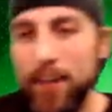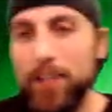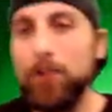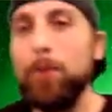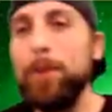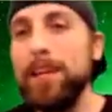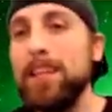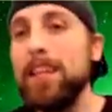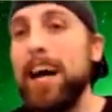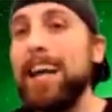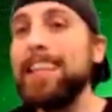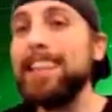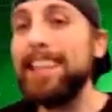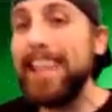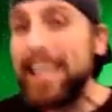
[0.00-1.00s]
you'll be a
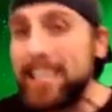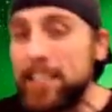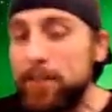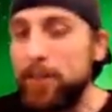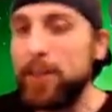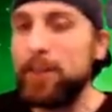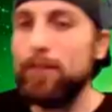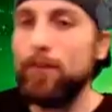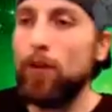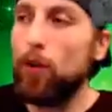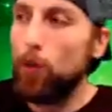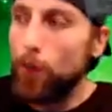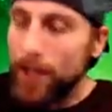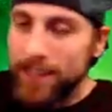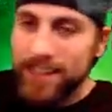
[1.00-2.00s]
lot less
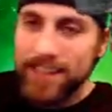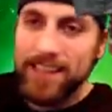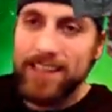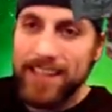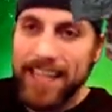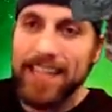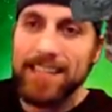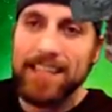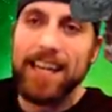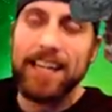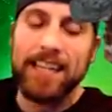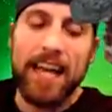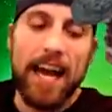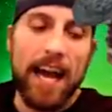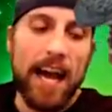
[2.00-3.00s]
fearful when things like
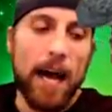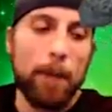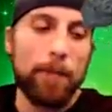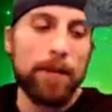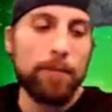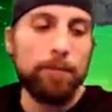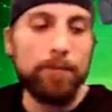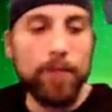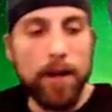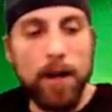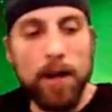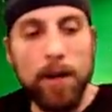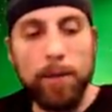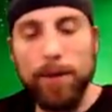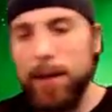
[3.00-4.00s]
that happen.
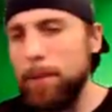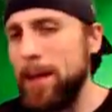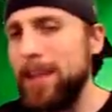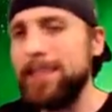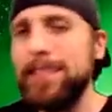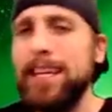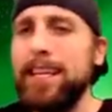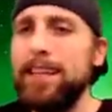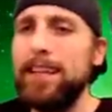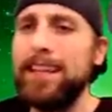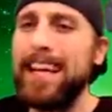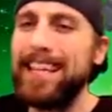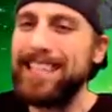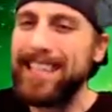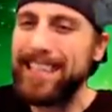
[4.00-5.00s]
Um, and I'm not saying that
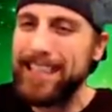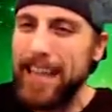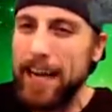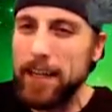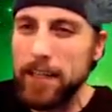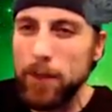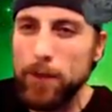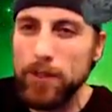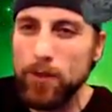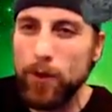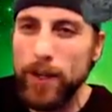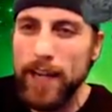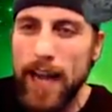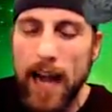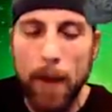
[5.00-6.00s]
that's exactly what's
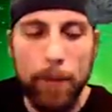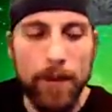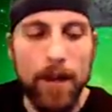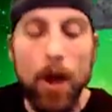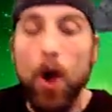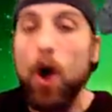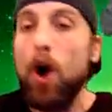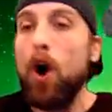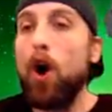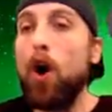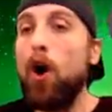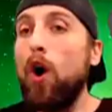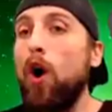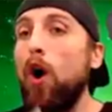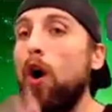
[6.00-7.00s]
going to happen.
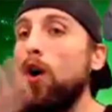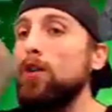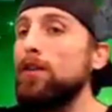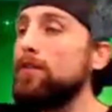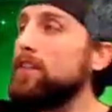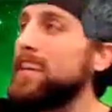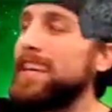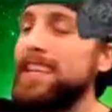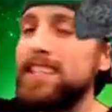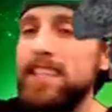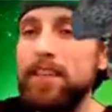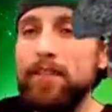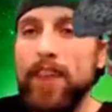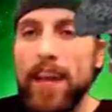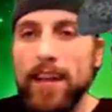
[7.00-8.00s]
All of these
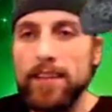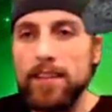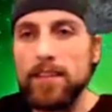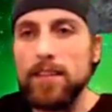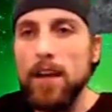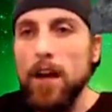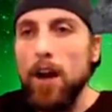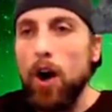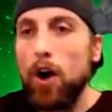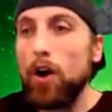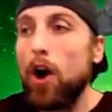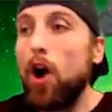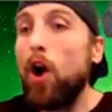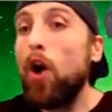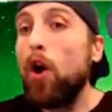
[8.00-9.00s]
events are
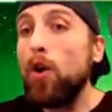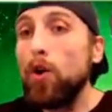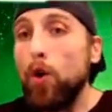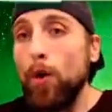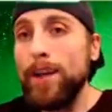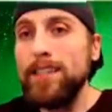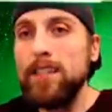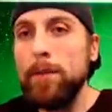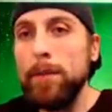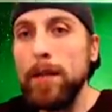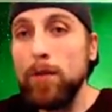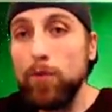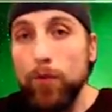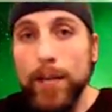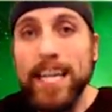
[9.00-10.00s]
all going to be
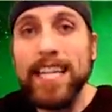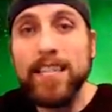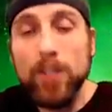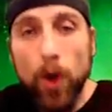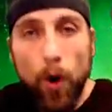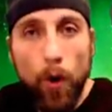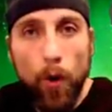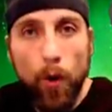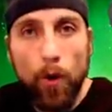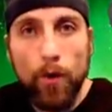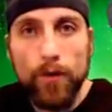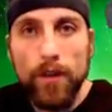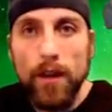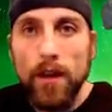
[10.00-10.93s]
retold